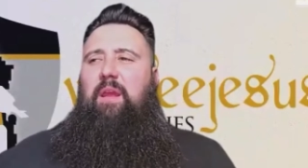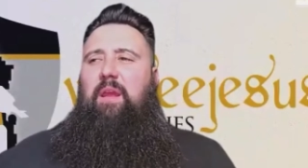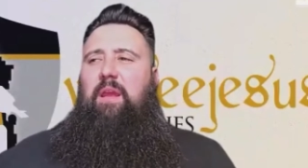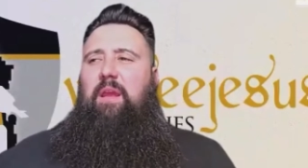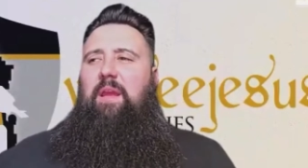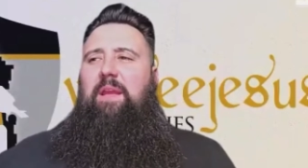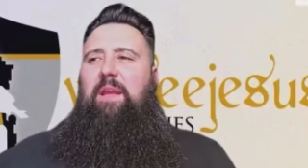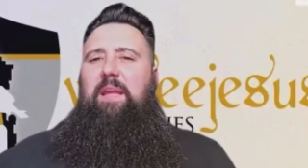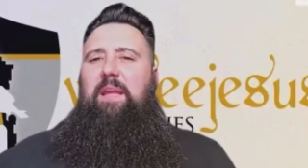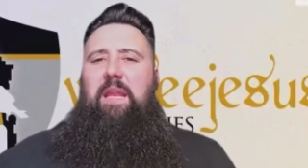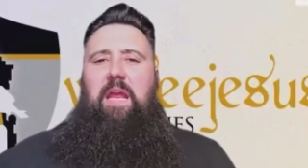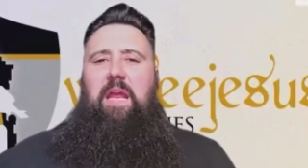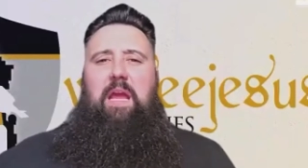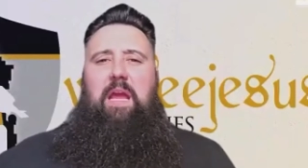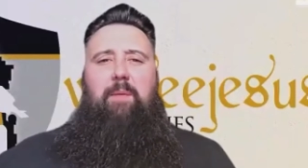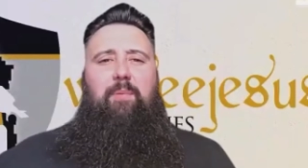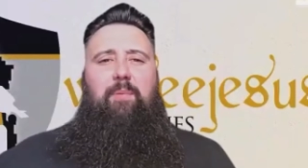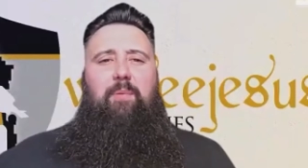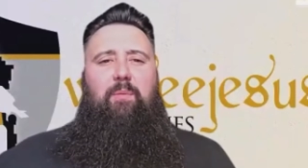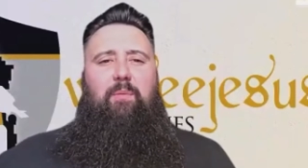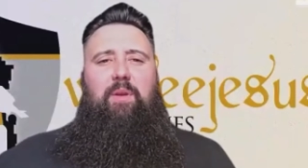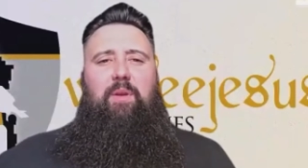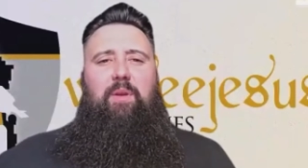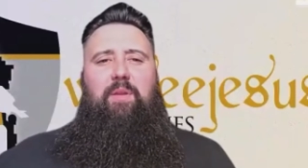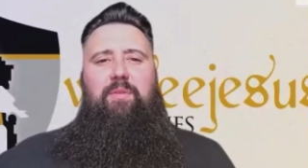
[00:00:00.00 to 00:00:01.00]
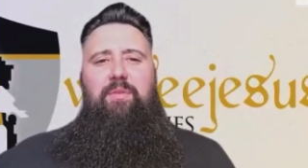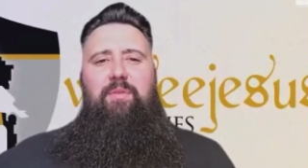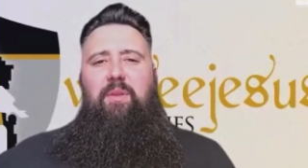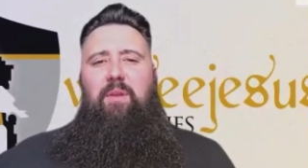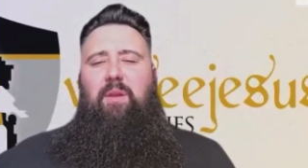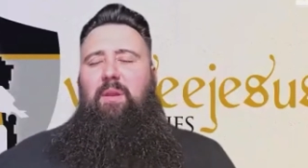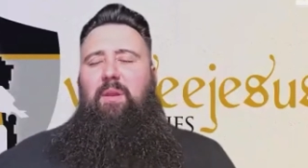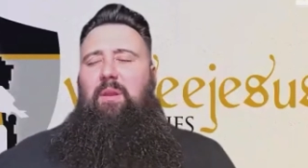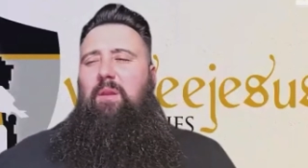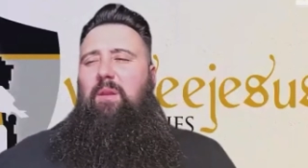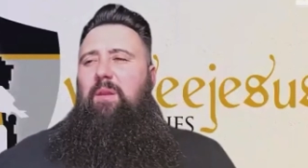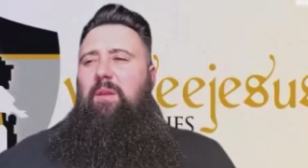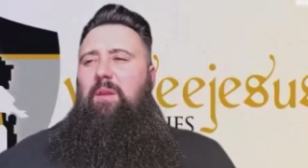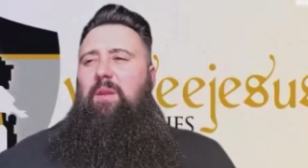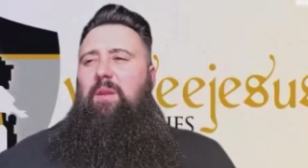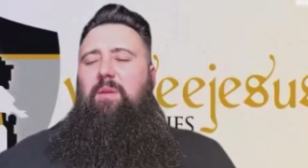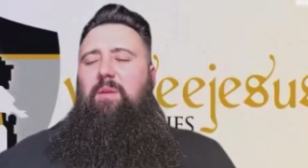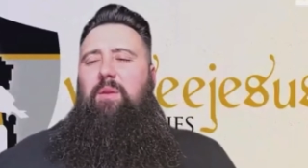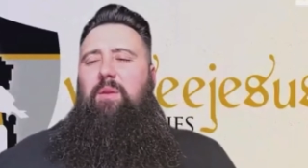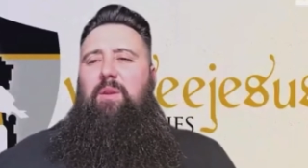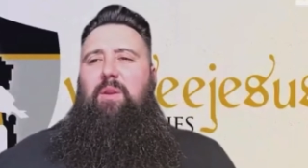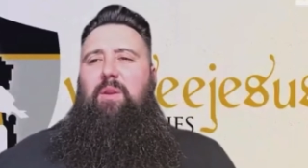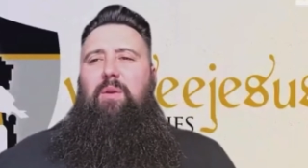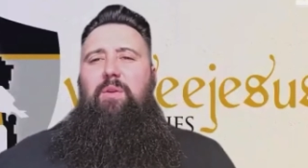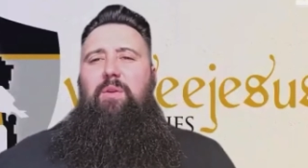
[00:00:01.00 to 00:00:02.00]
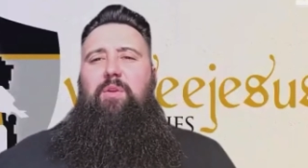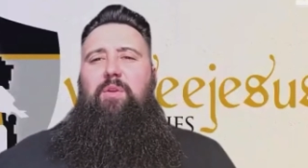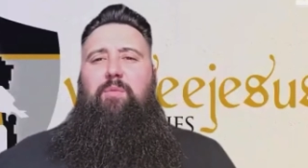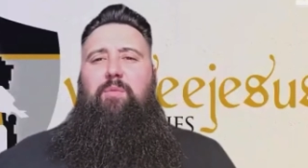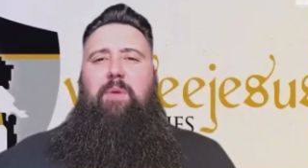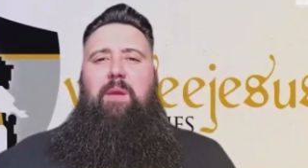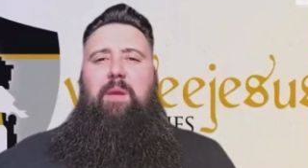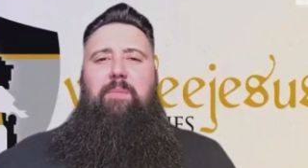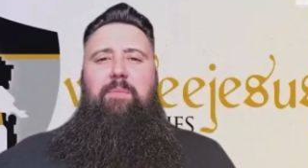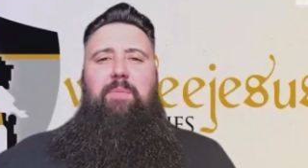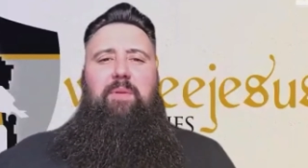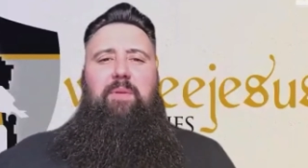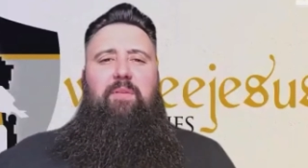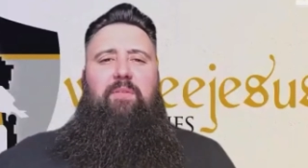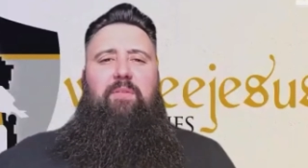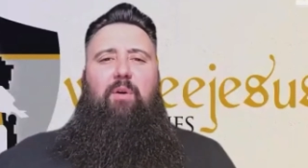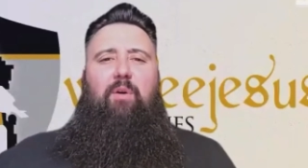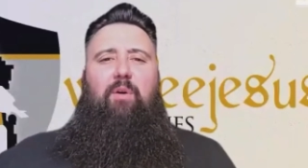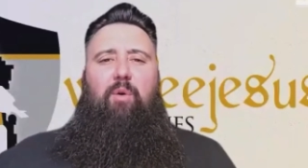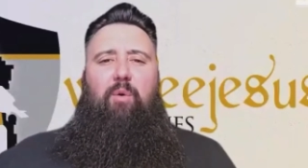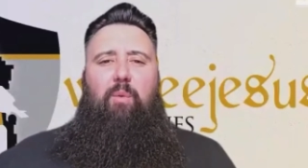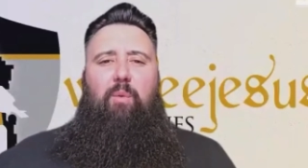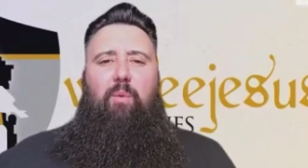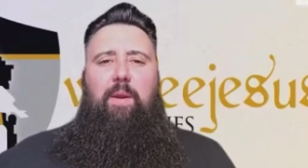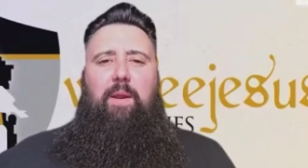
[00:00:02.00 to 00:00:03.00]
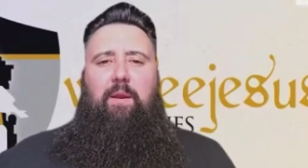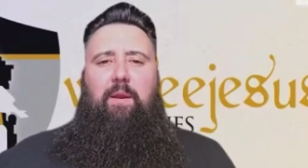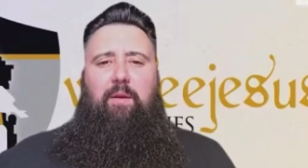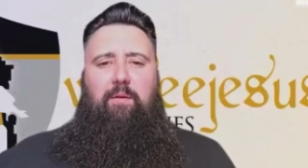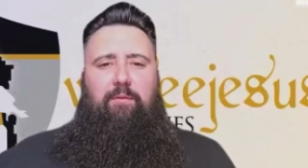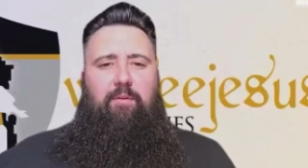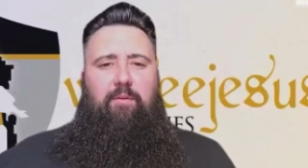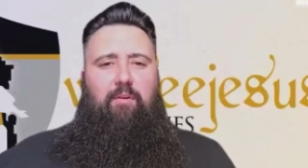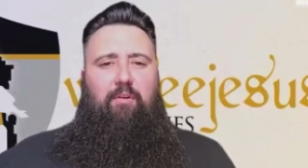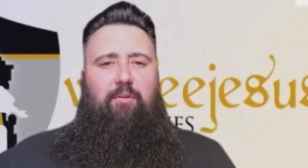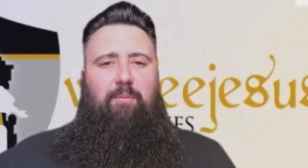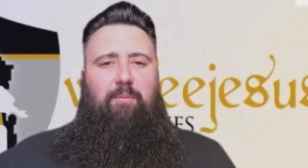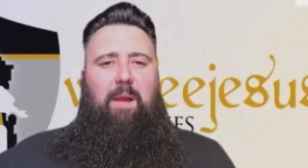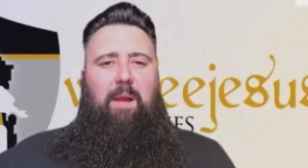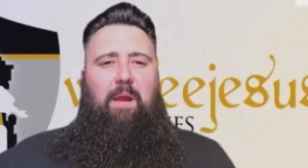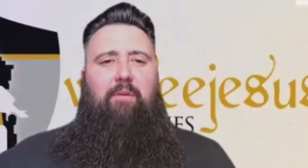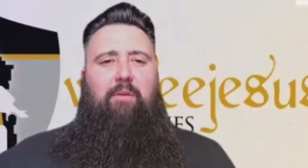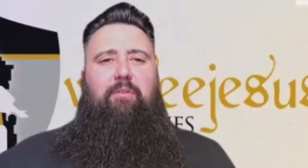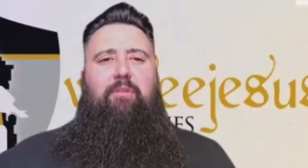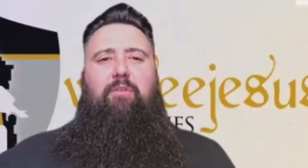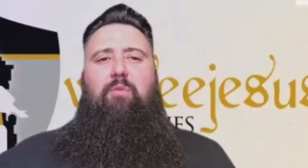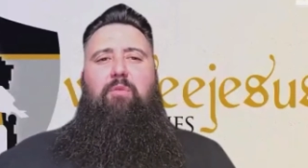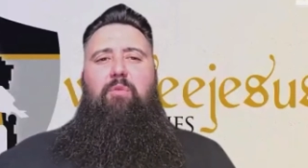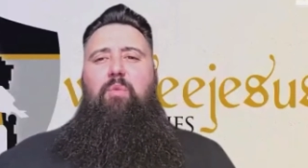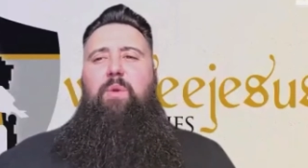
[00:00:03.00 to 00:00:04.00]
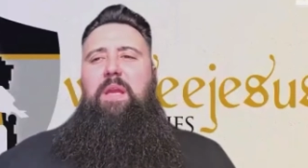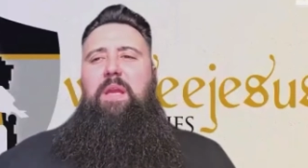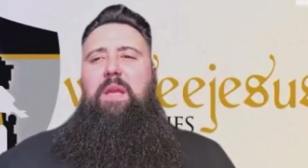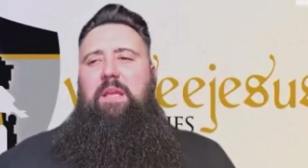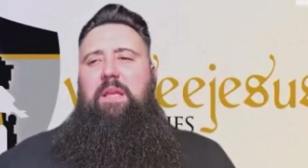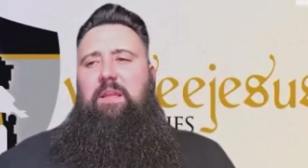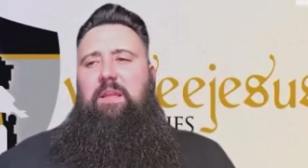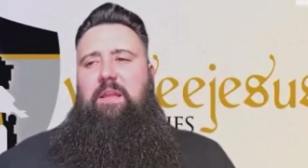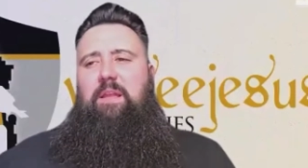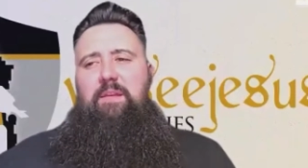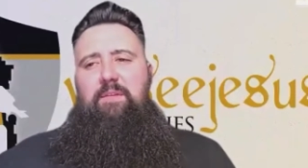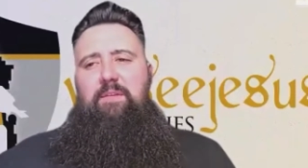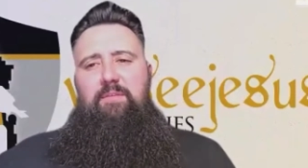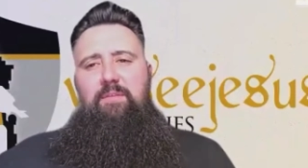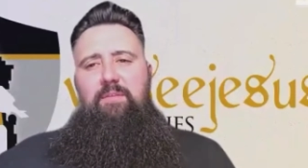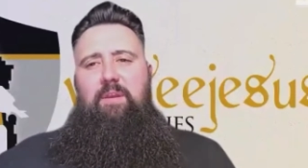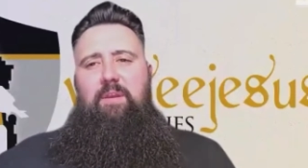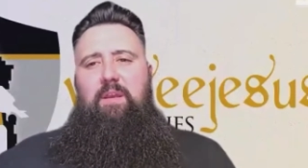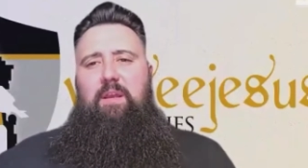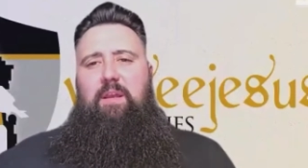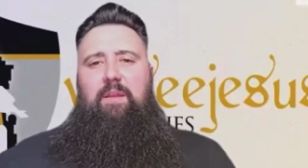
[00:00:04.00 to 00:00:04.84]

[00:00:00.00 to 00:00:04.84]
It can happen with you know you may be so aware of your spouse's weakness